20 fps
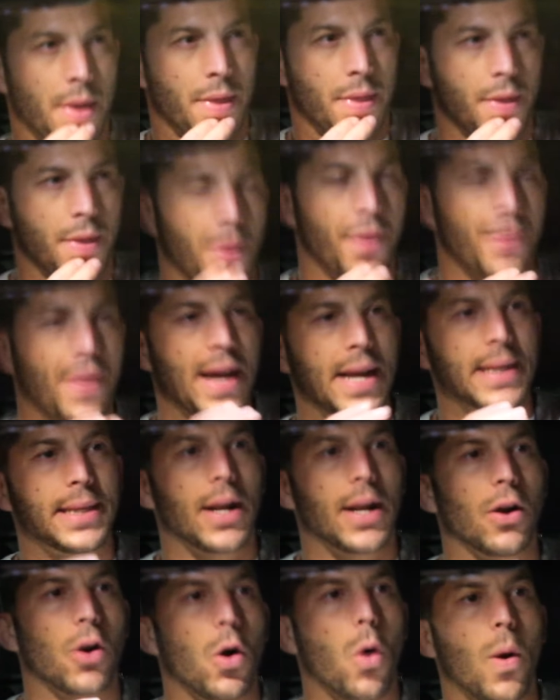The things
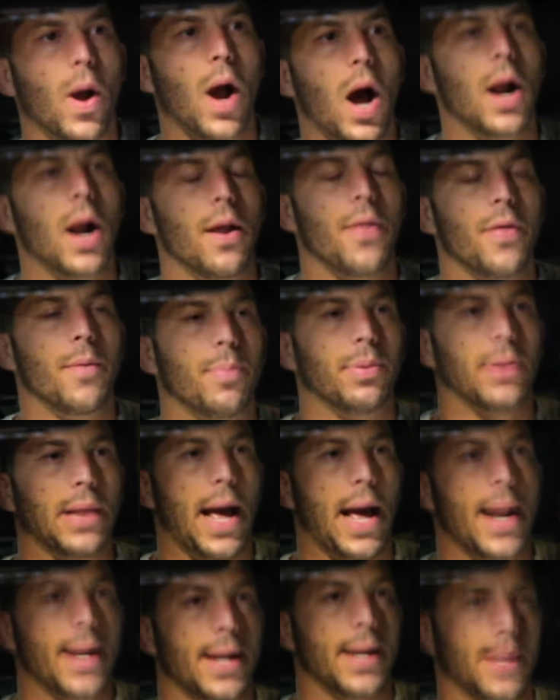that are going on the
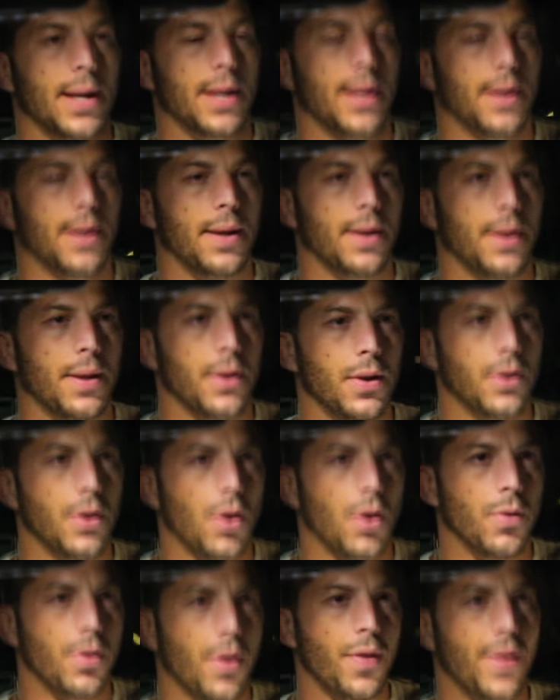planet, you
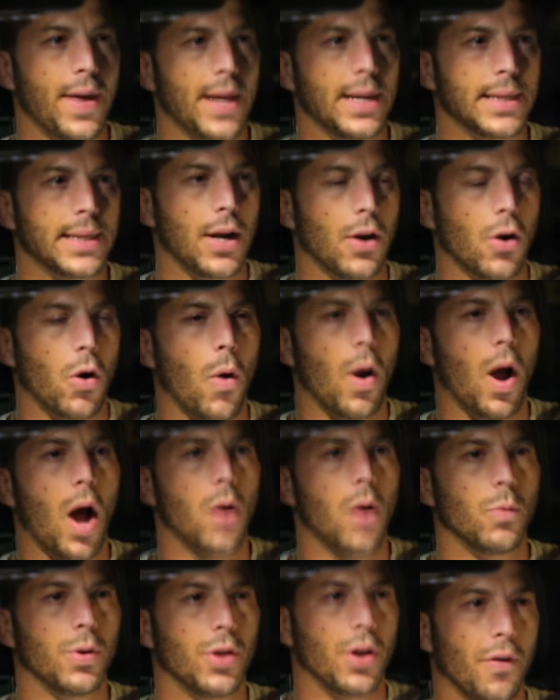know, the things that are going
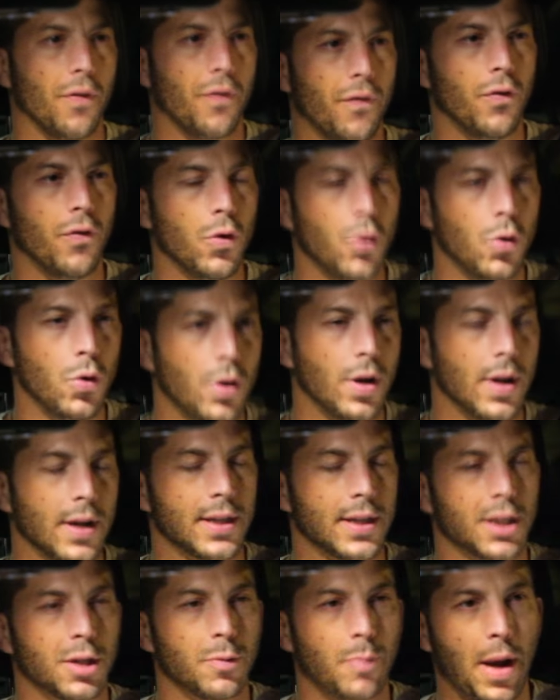on with our food,
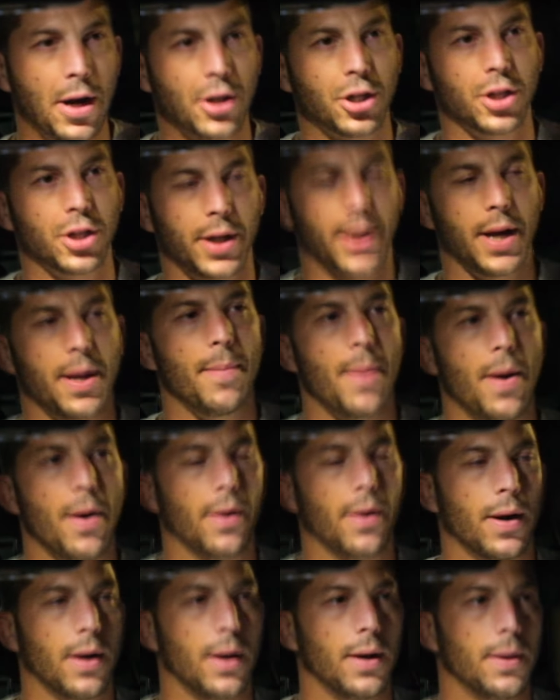especially in
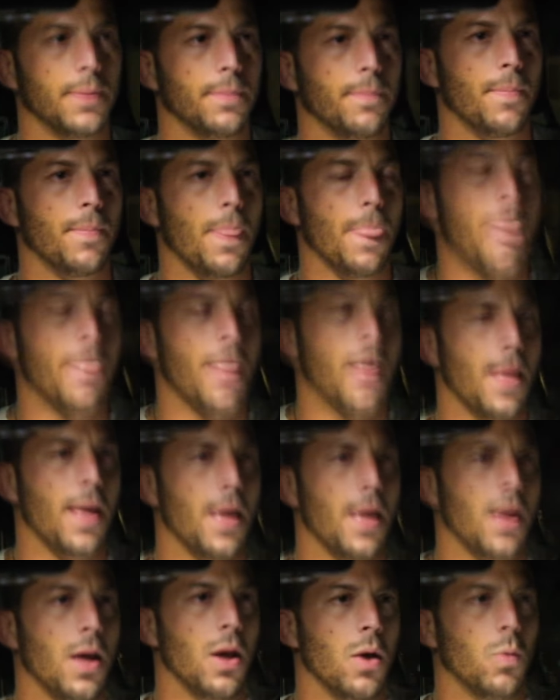America,
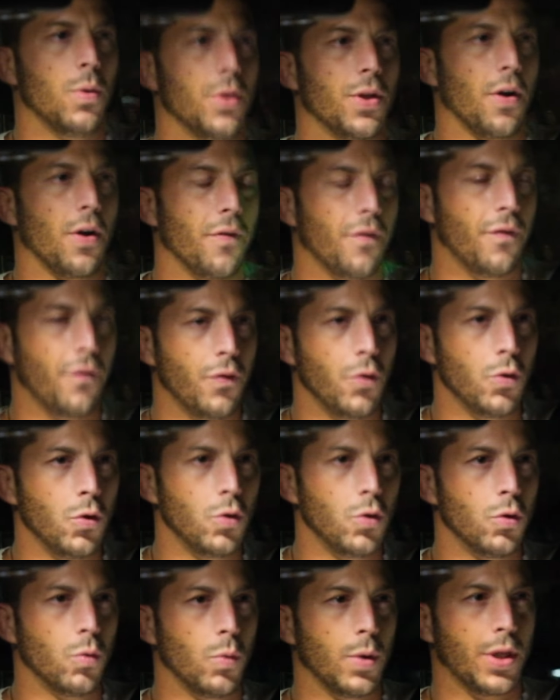with our
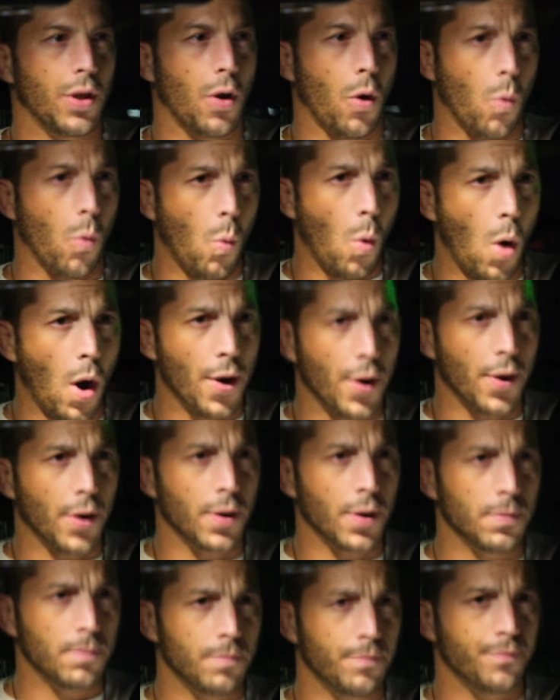food, with our water,